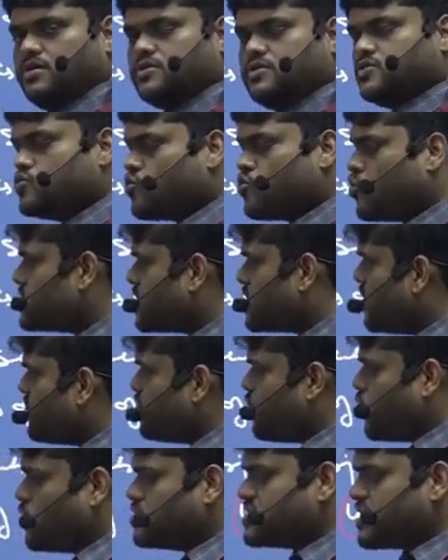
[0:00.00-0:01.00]
Total
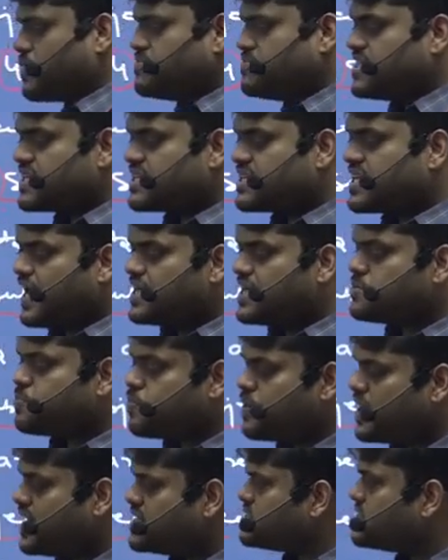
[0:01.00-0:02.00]
4 subject has
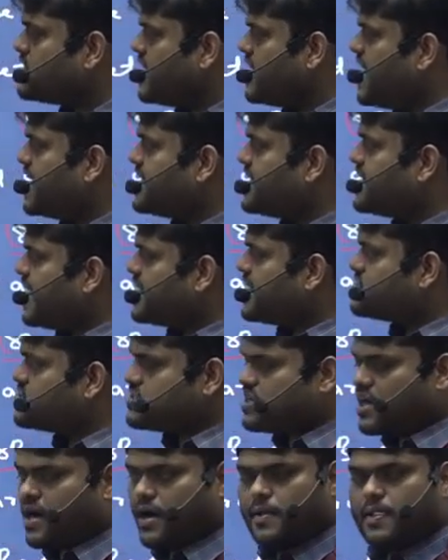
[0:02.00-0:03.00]
plus 8
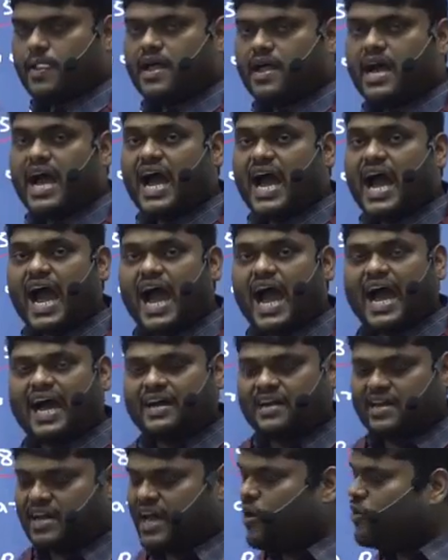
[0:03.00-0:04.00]
extra.
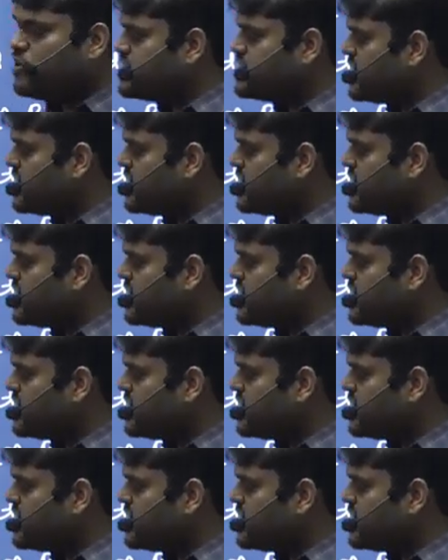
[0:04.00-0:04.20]
And now in the